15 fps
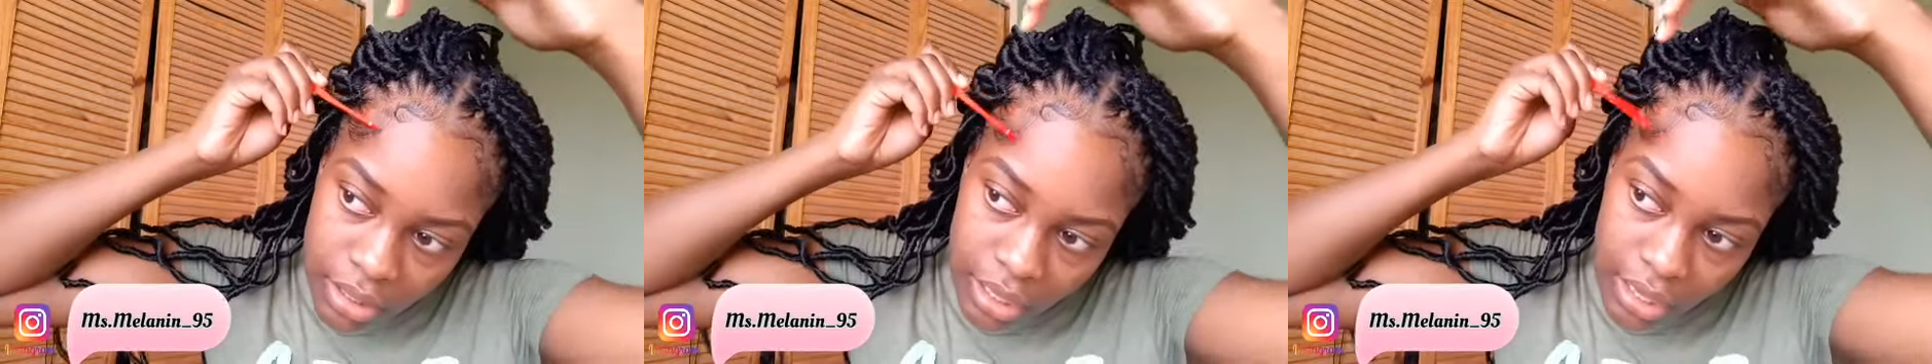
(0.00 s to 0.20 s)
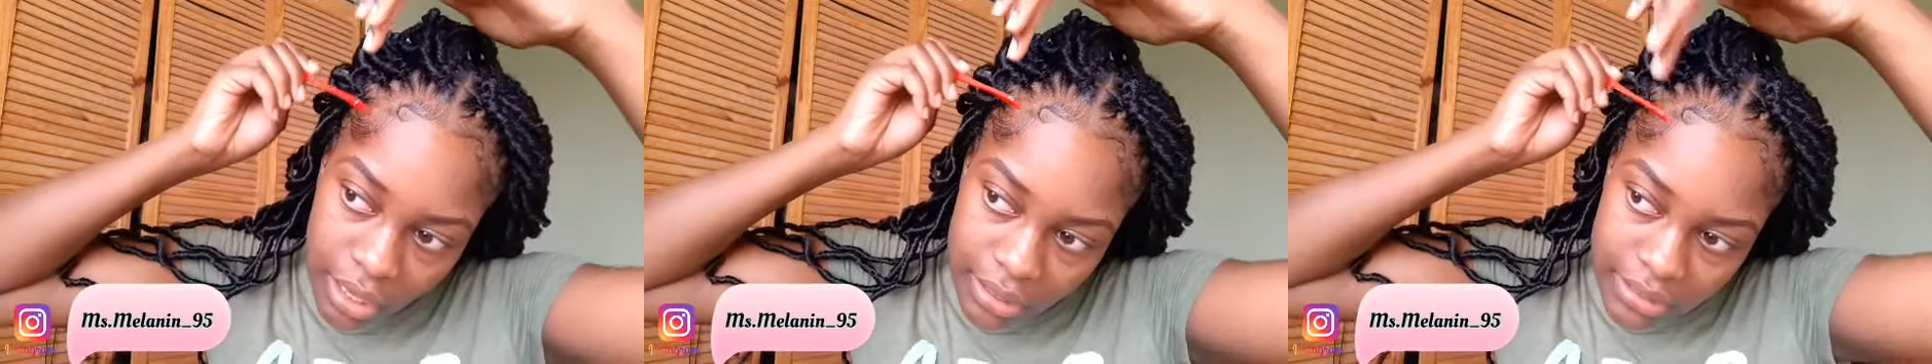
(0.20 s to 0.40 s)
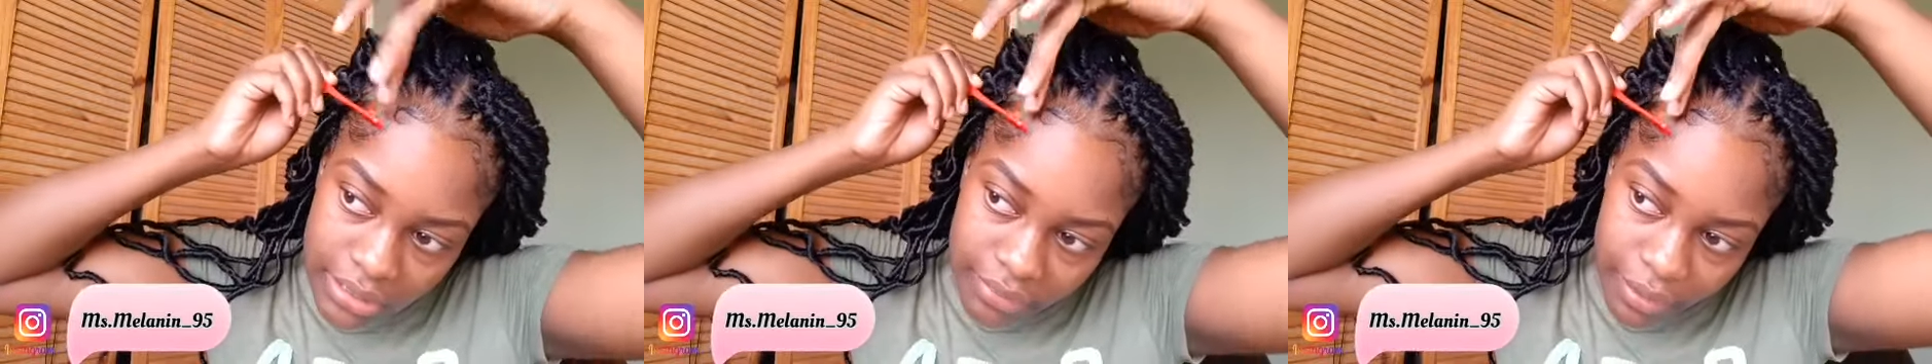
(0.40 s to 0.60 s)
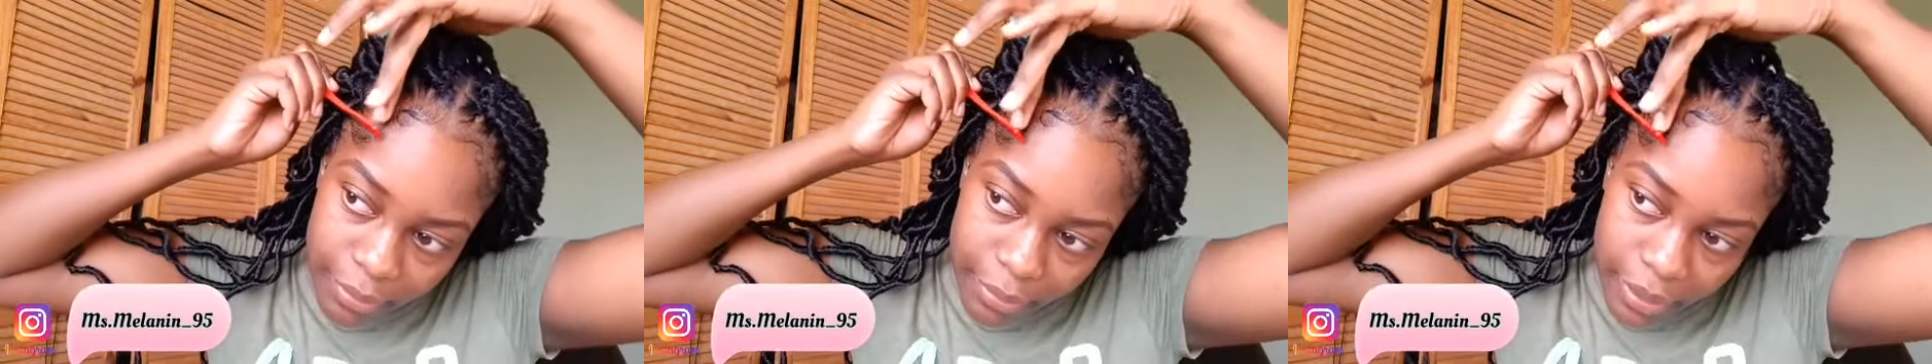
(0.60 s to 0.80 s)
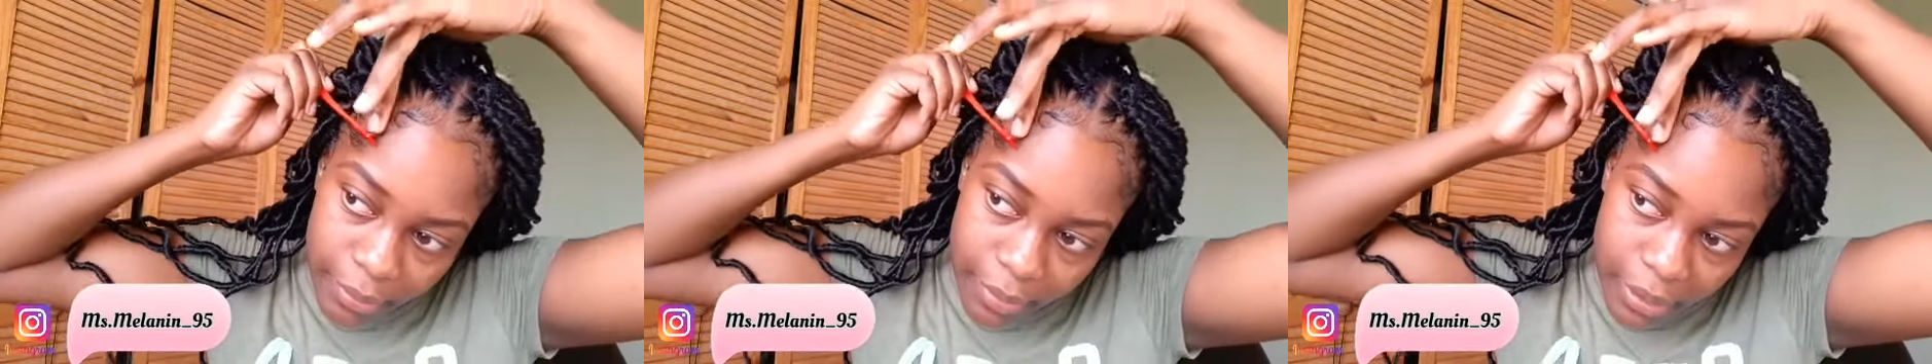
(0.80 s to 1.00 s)
I always have a
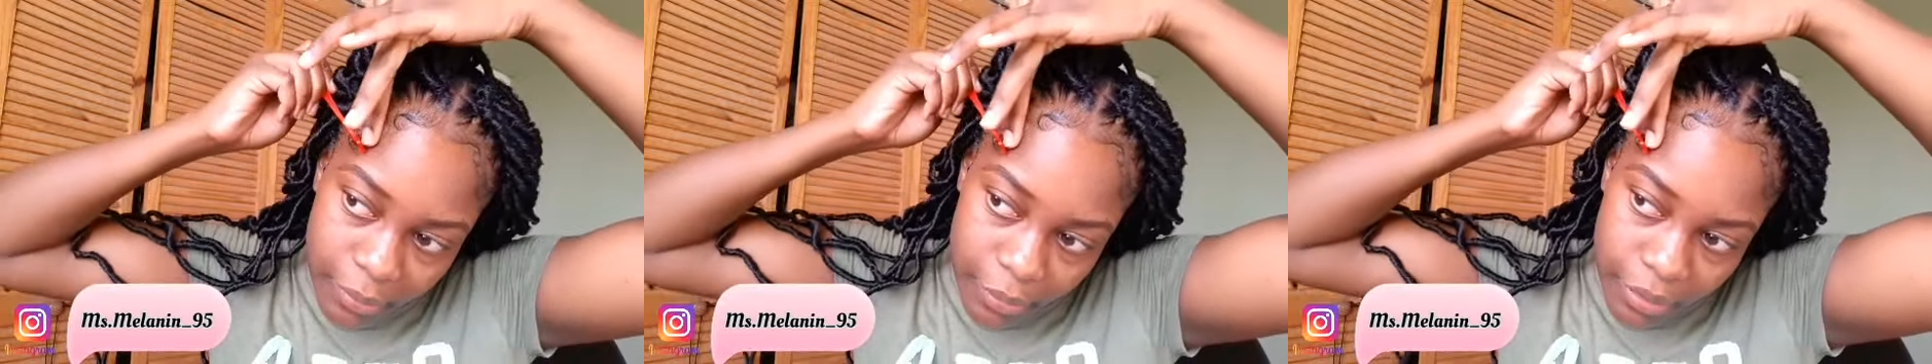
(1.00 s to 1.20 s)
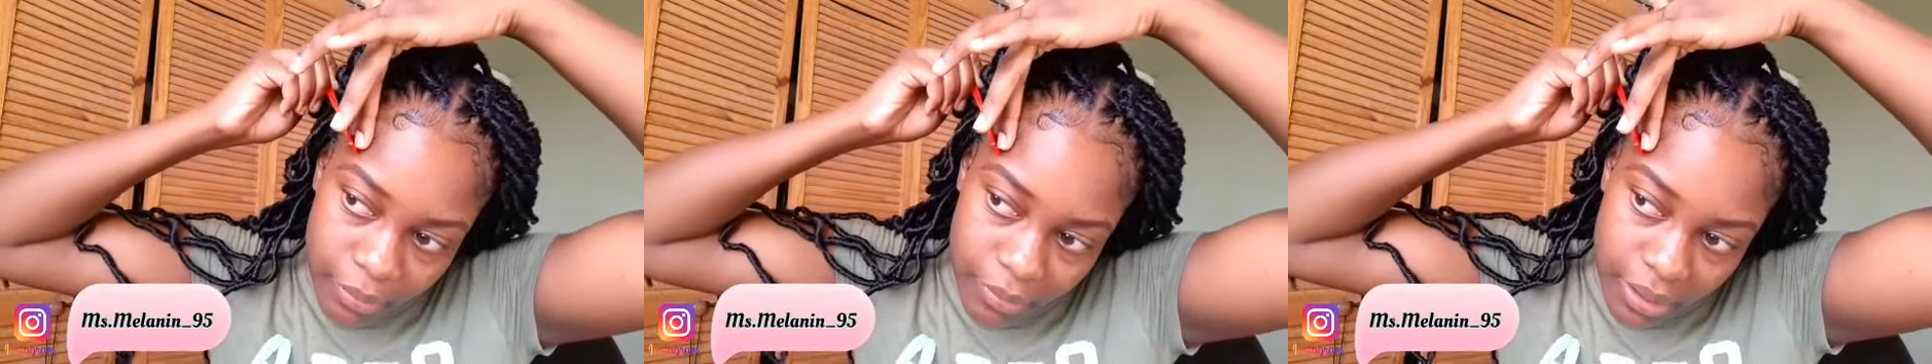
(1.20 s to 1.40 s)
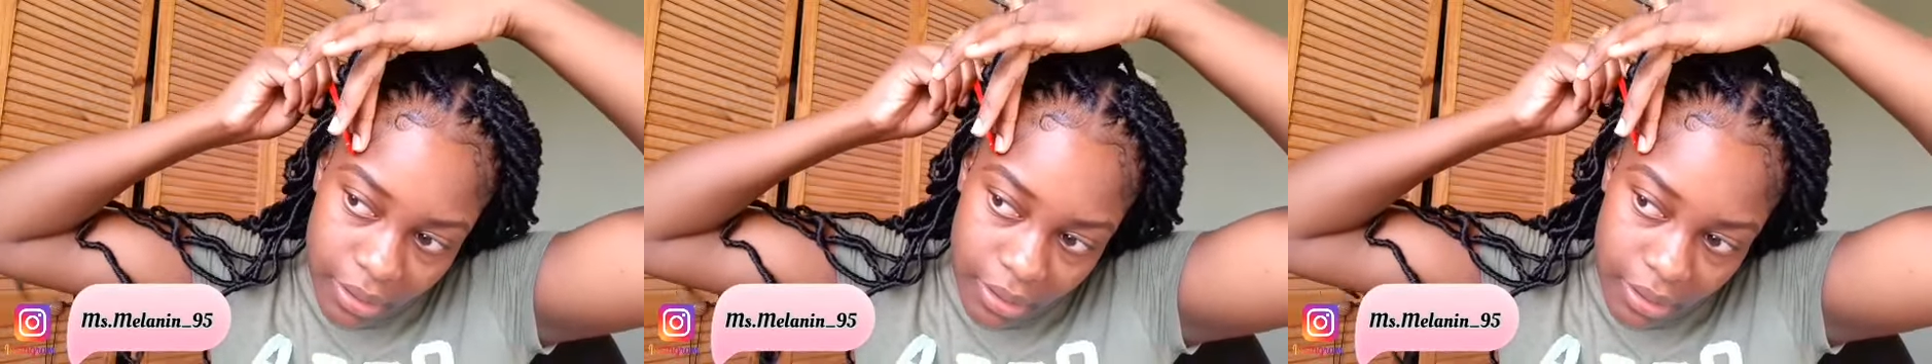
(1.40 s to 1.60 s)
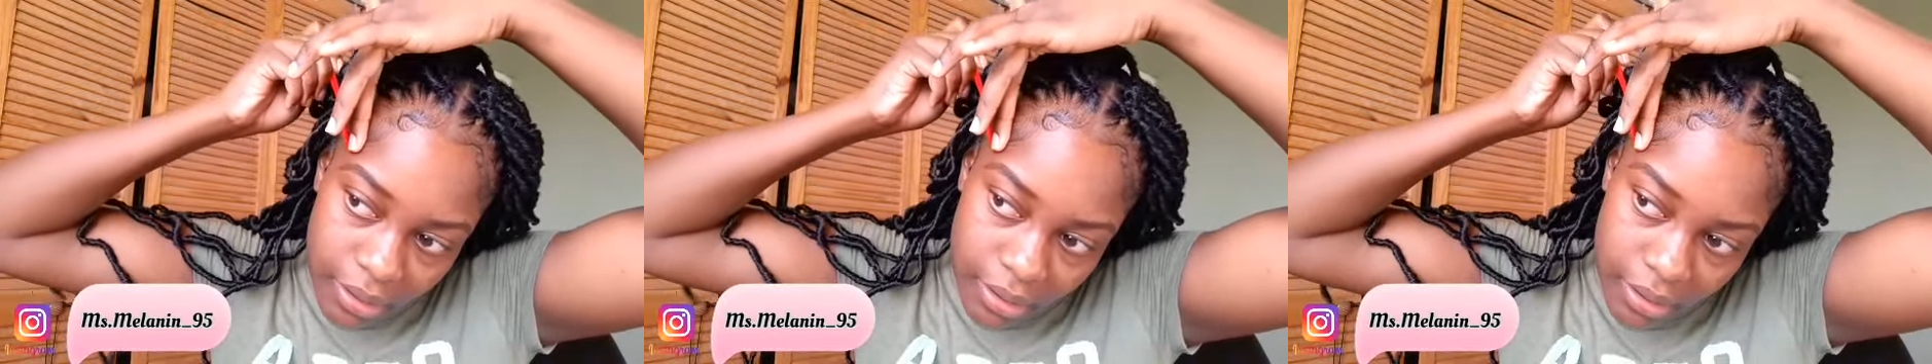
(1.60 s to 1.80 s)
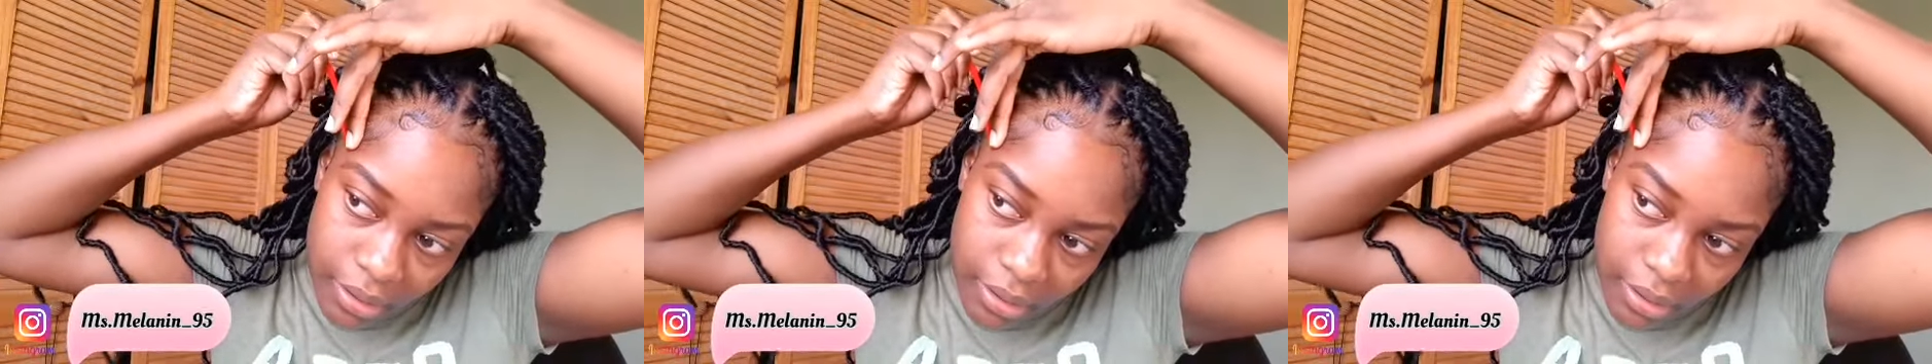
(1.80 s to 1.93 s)
problem with my